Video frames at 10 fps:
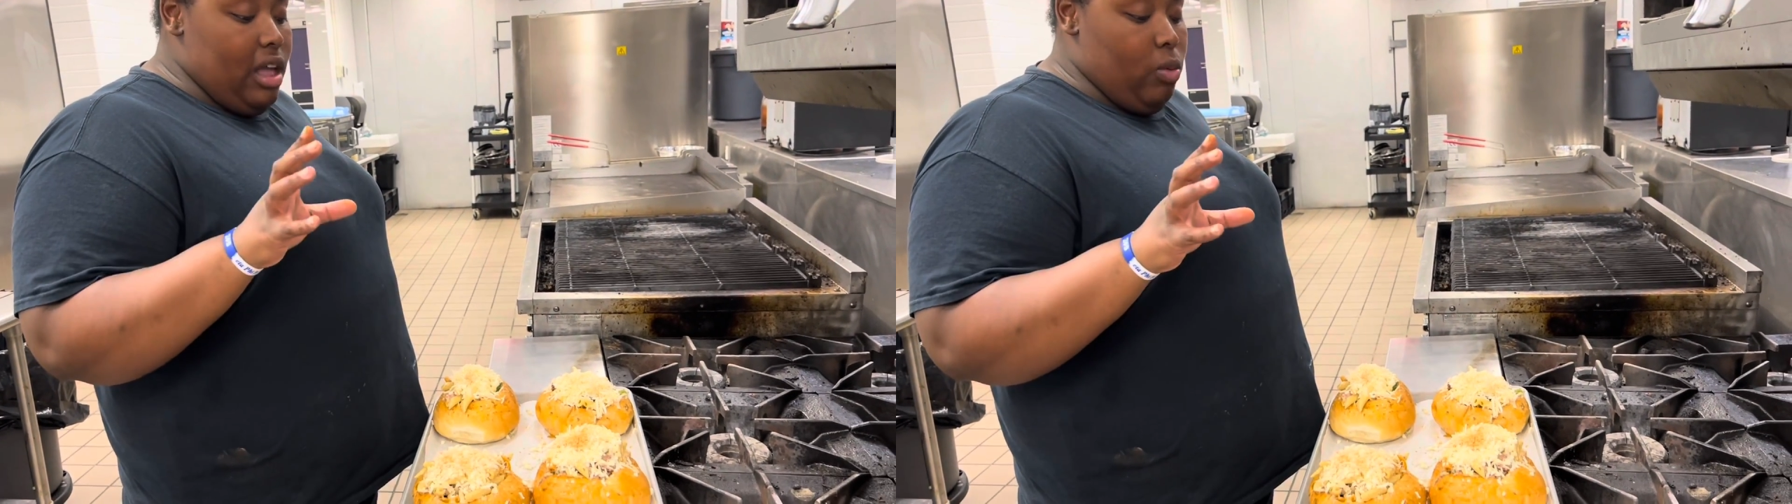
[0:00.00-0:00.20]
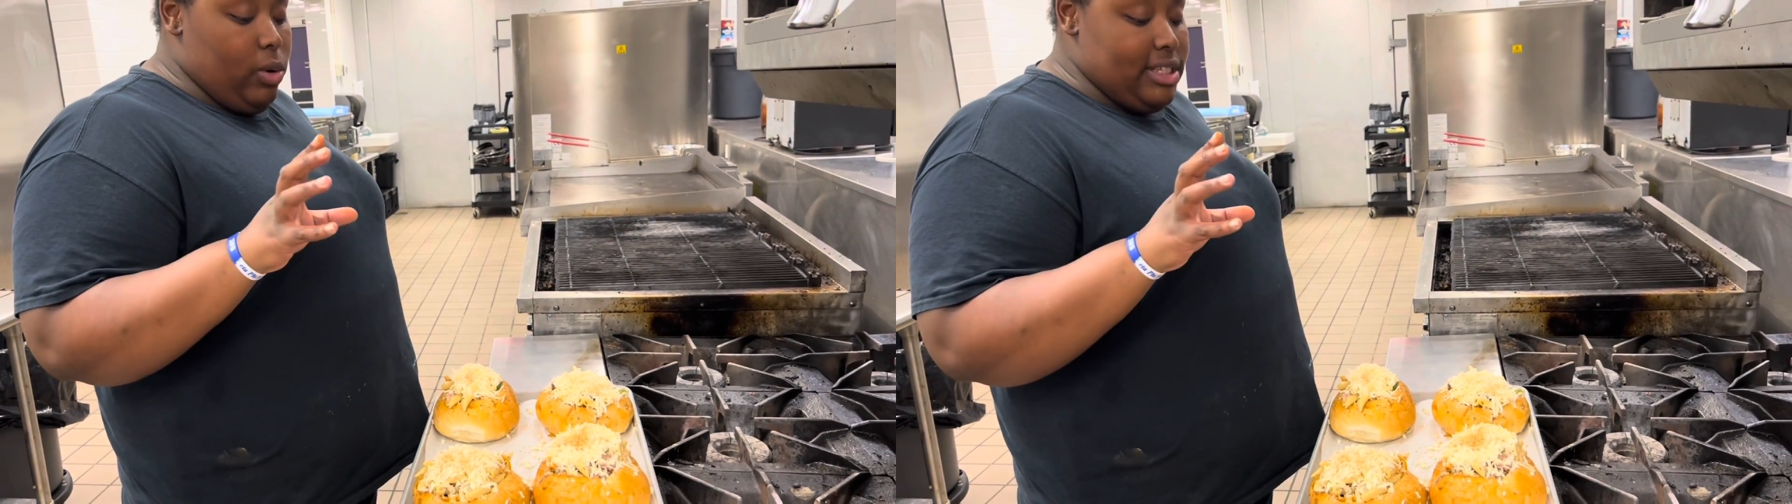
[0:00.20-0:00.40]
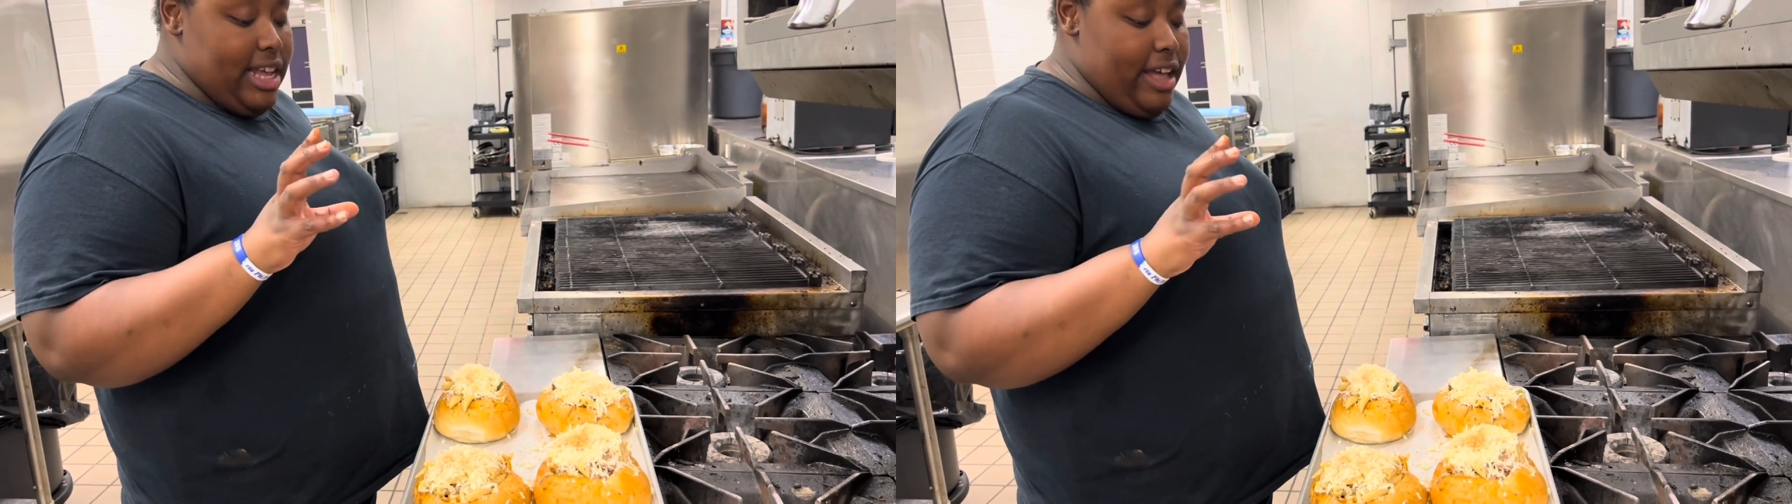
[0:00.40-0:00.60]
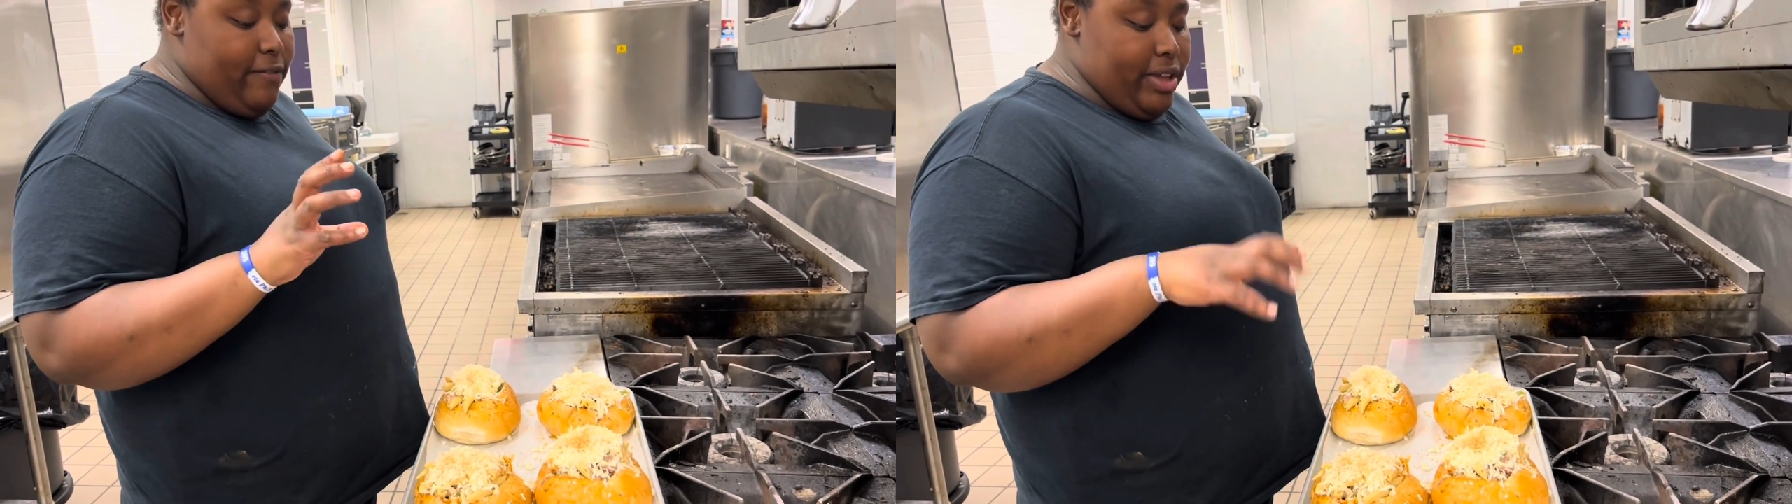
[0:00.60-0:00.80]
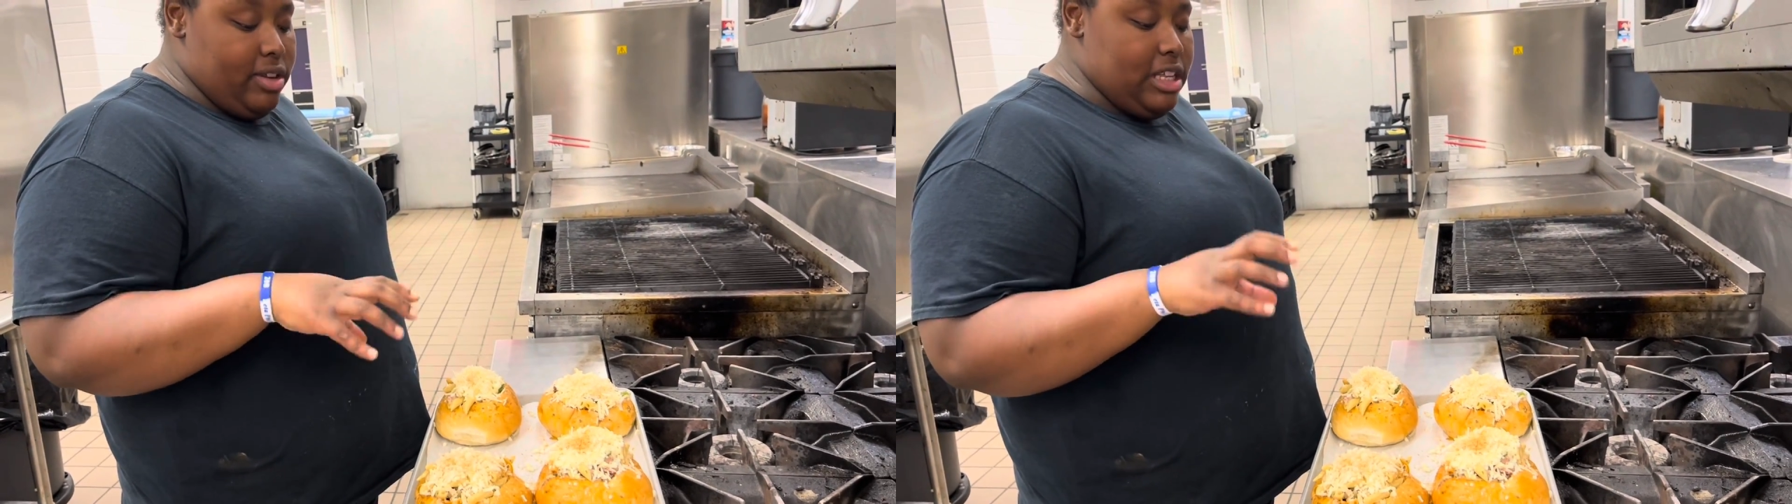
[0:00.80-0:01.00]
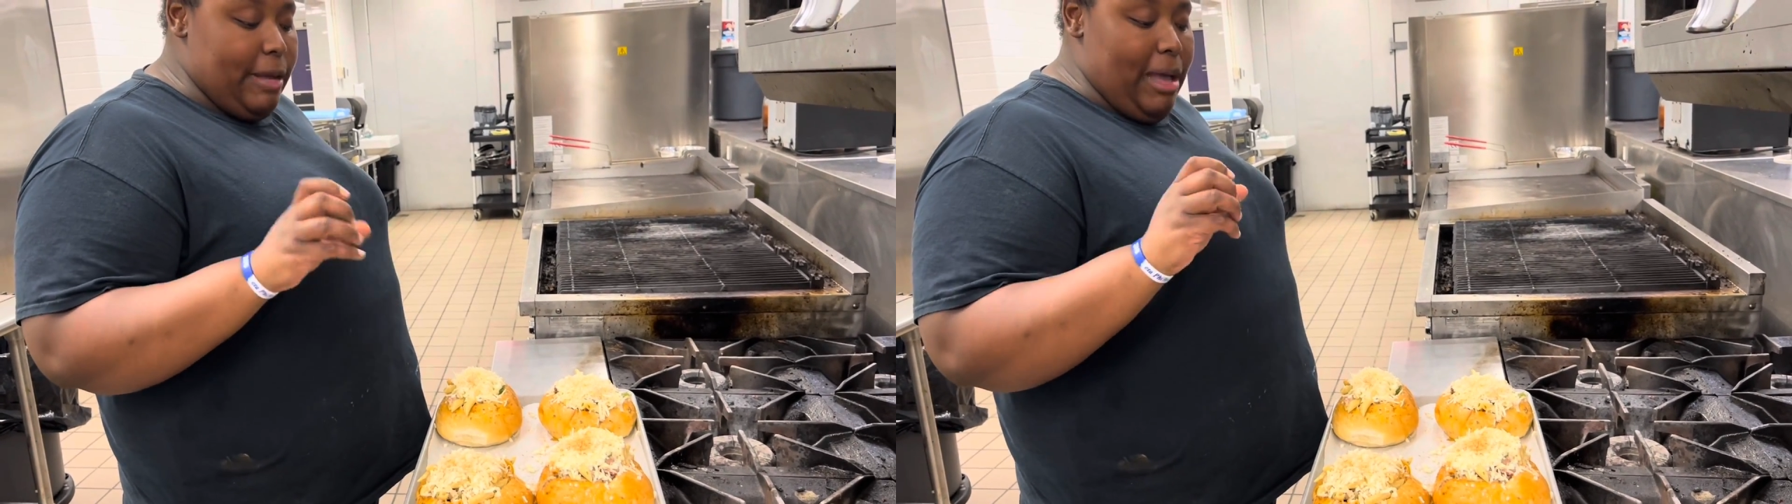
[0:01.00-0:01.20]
Once I fill them,